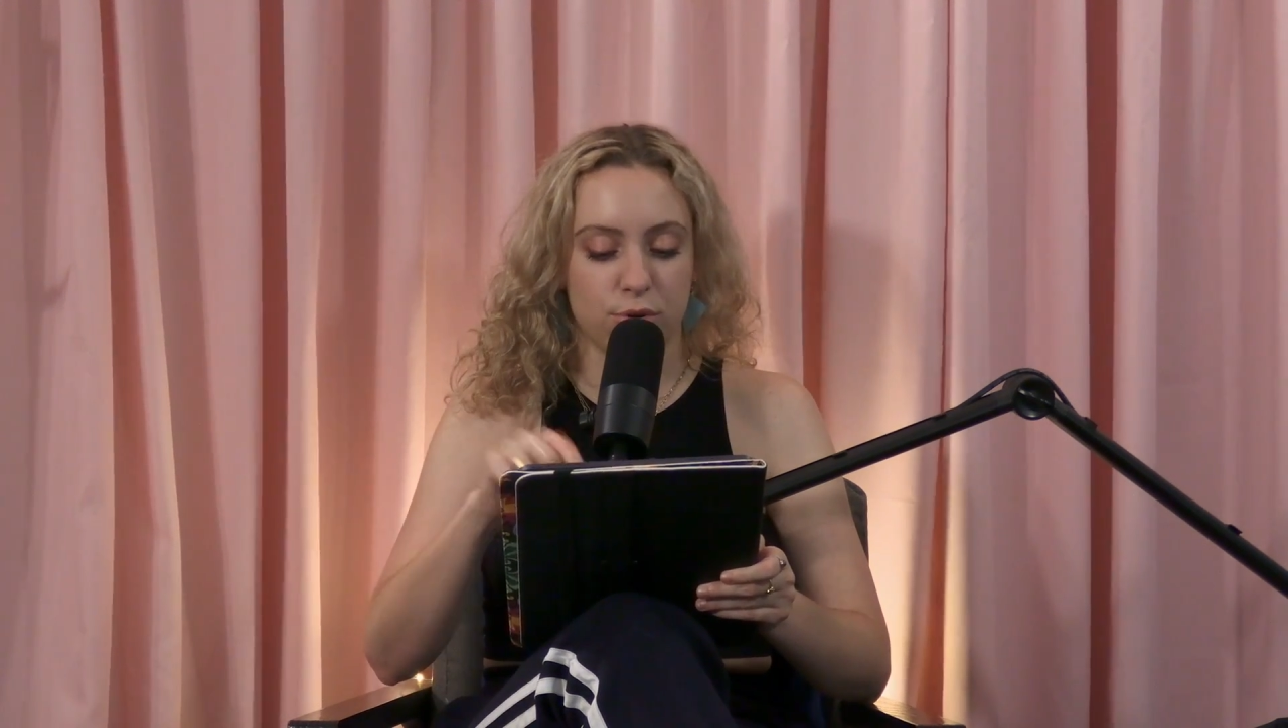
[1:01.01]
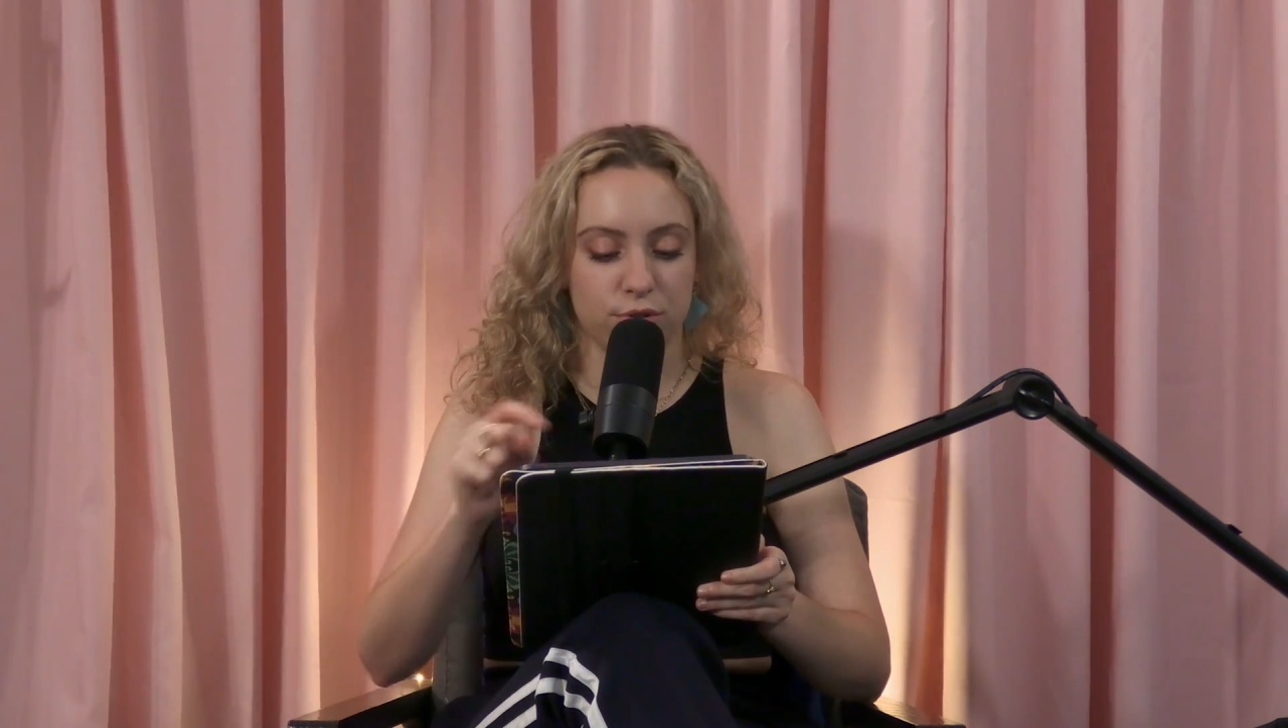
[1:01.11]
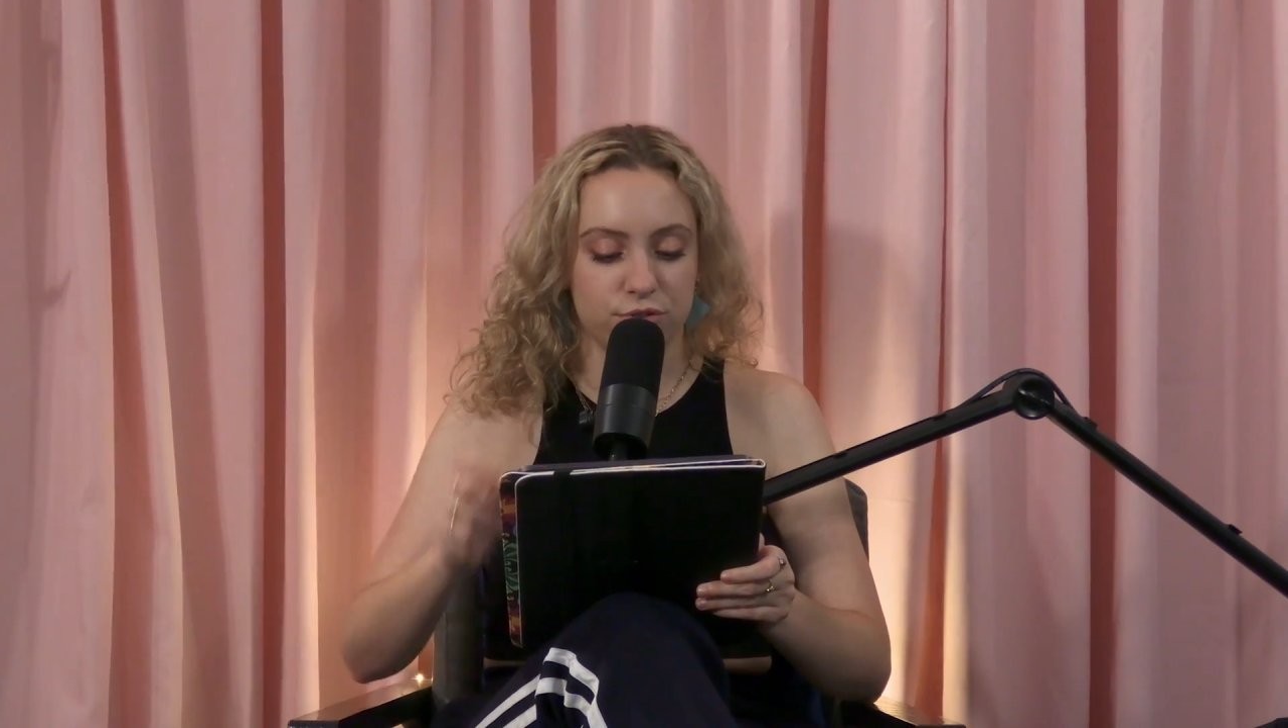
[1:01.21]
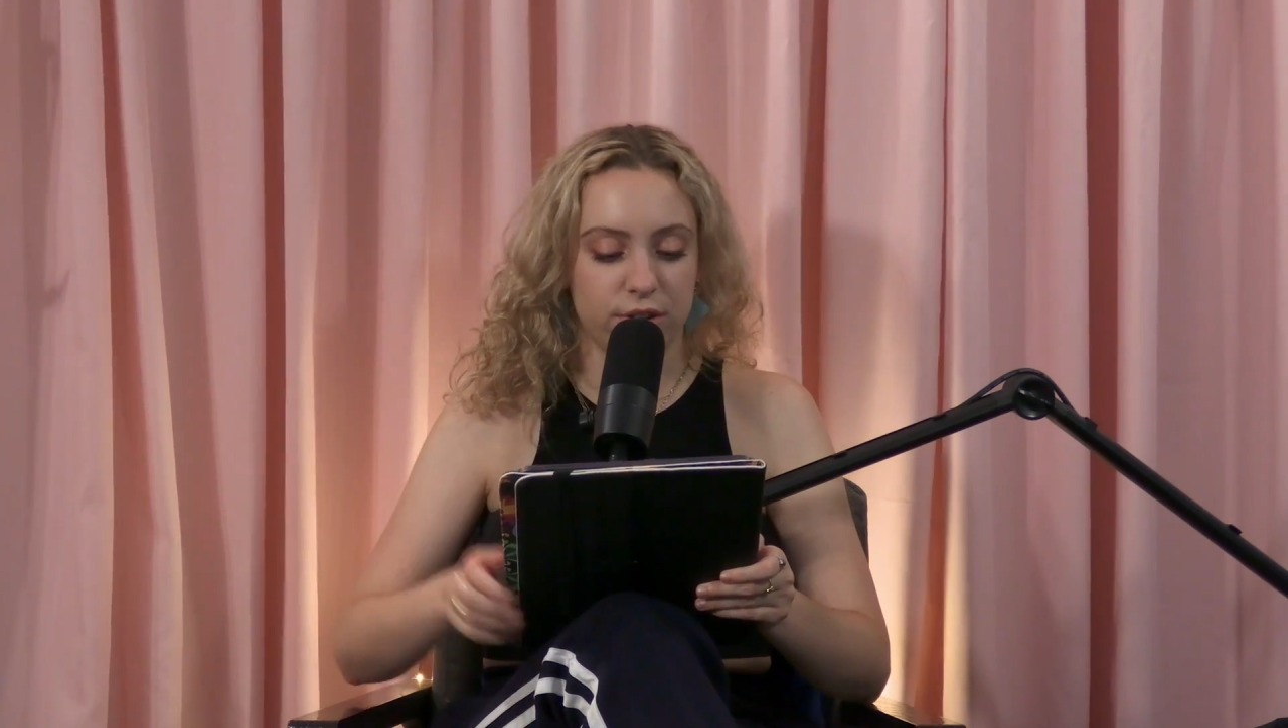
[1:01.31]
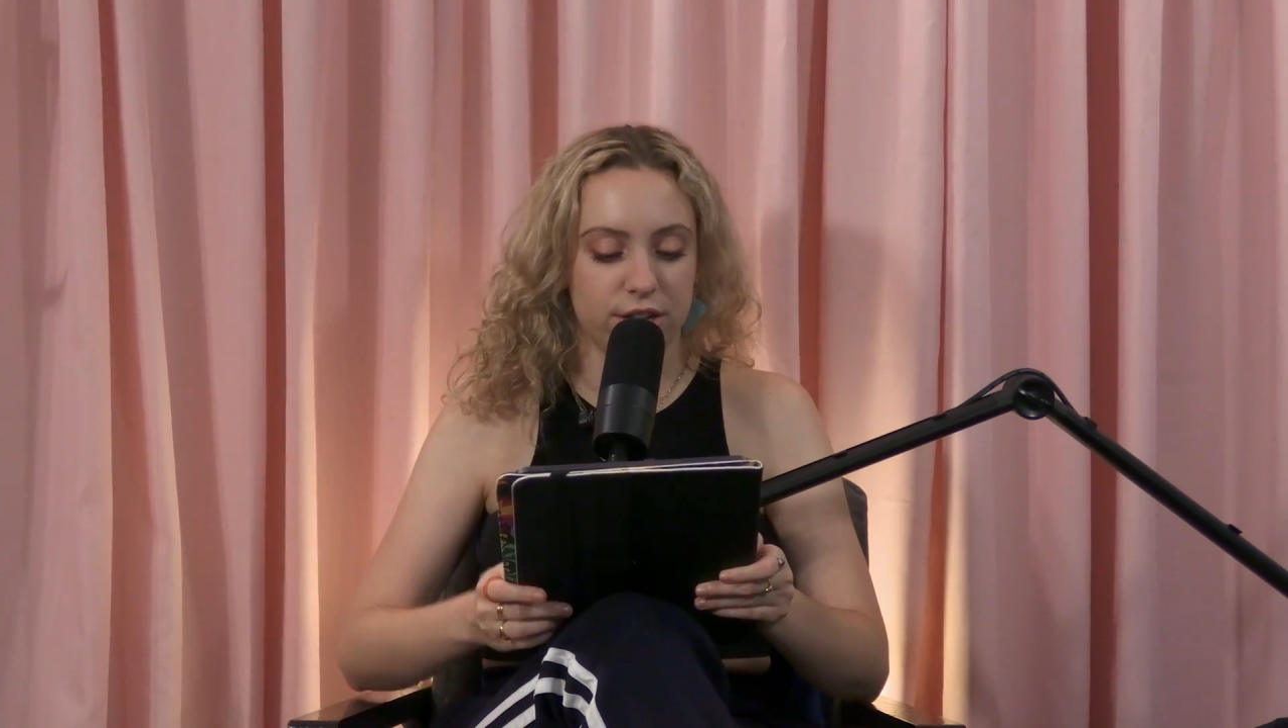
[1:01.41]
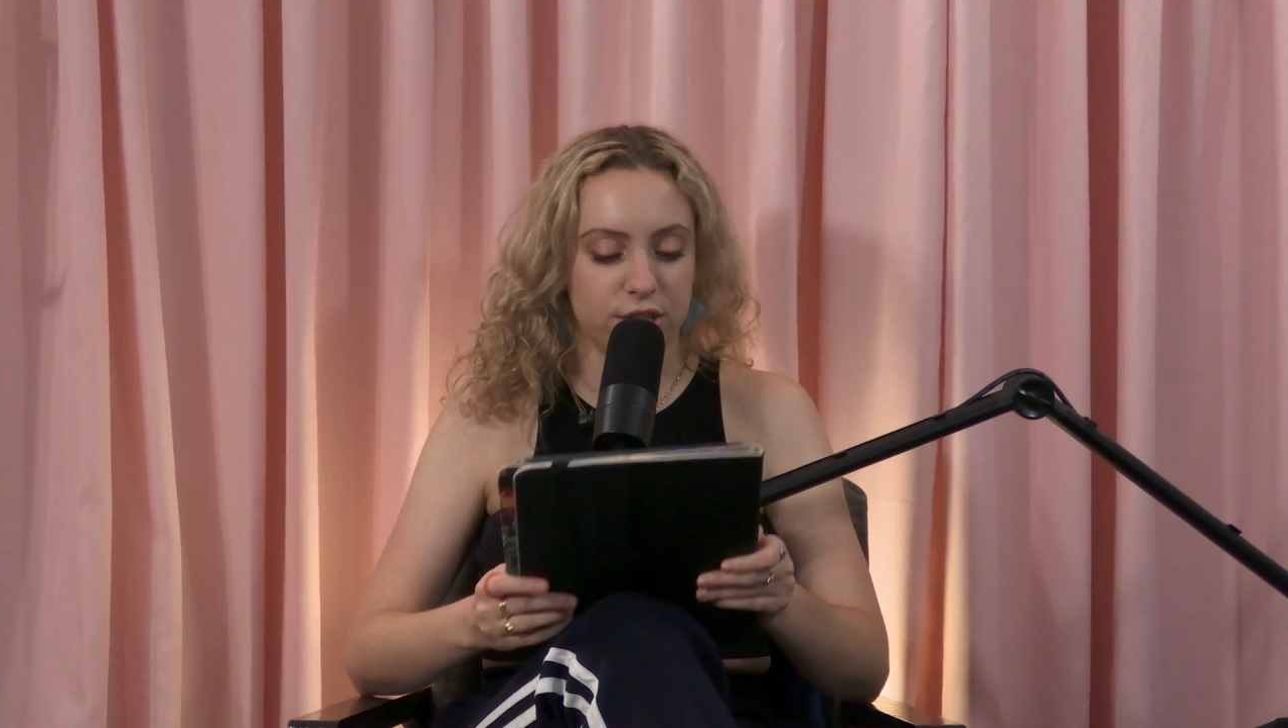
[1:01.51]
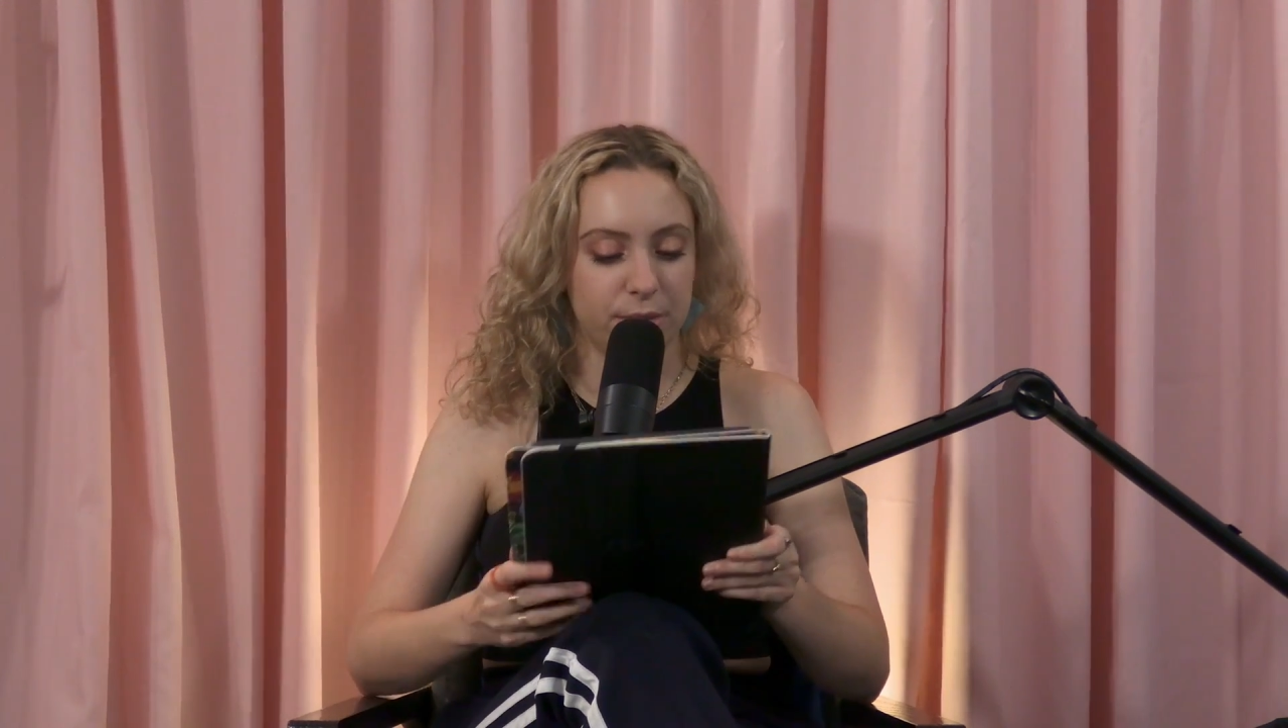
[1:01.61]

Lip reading: portal story actually.